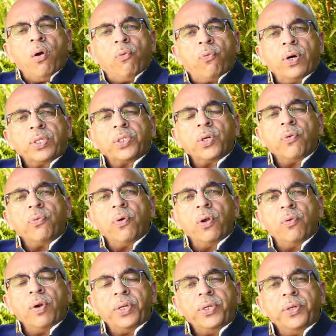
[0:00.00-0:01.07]
First of
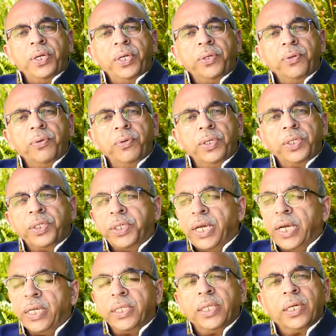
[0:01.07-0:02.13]
all, what you need to do is
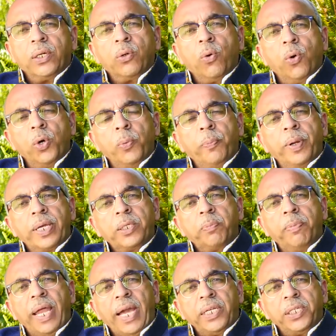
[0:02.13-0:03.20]
take the cold
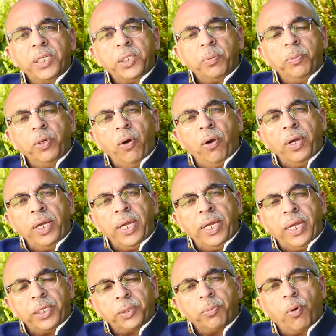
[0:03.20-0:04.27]
pressed black sesame oil
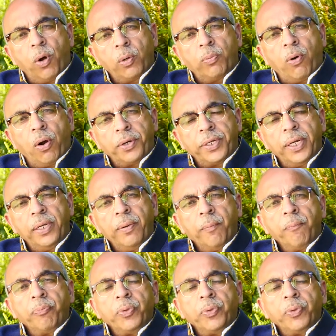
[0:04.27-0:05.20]
in a small bottle.